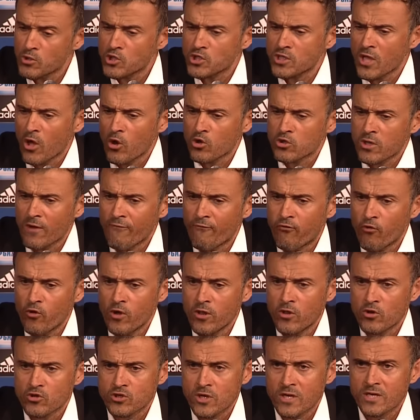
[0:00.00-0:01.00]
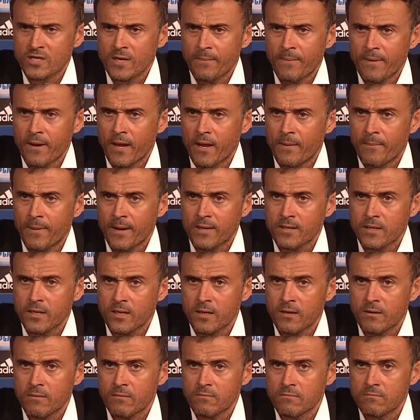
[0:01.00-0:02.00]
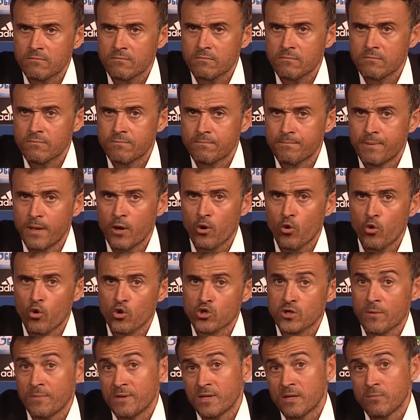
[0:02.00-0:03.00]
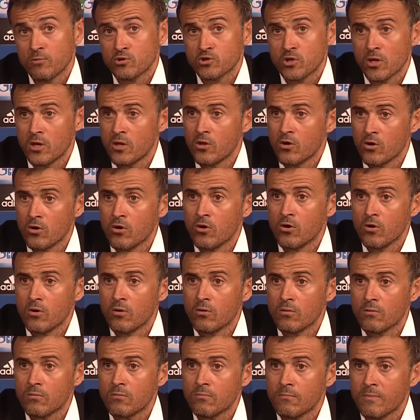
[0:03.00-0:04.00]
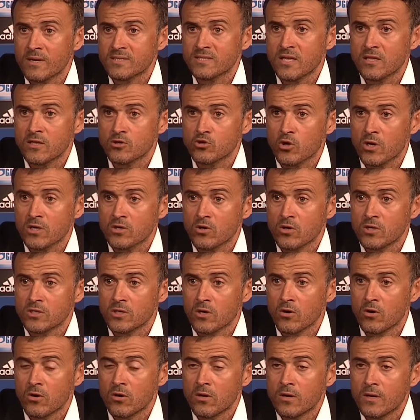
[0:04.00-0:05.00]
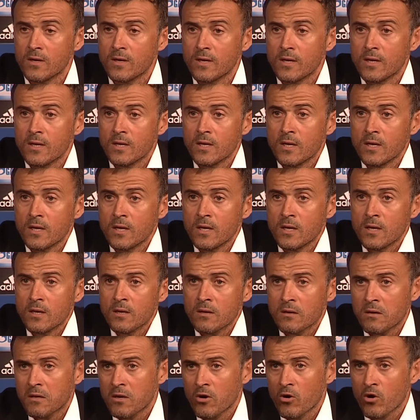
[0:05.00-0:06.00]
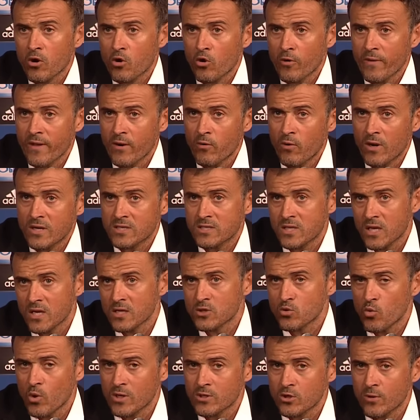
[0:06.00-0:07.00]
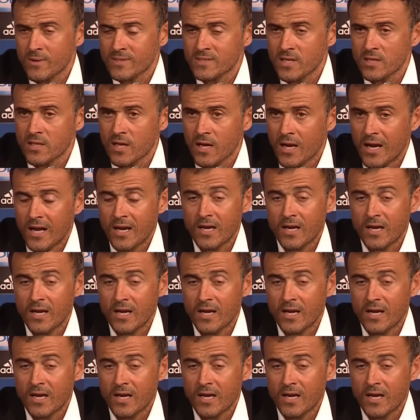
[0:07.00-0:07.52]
We weren't that fluent in the first half, but strangely enough, we had quite a lot of chances. I think we had three or four quite good ones.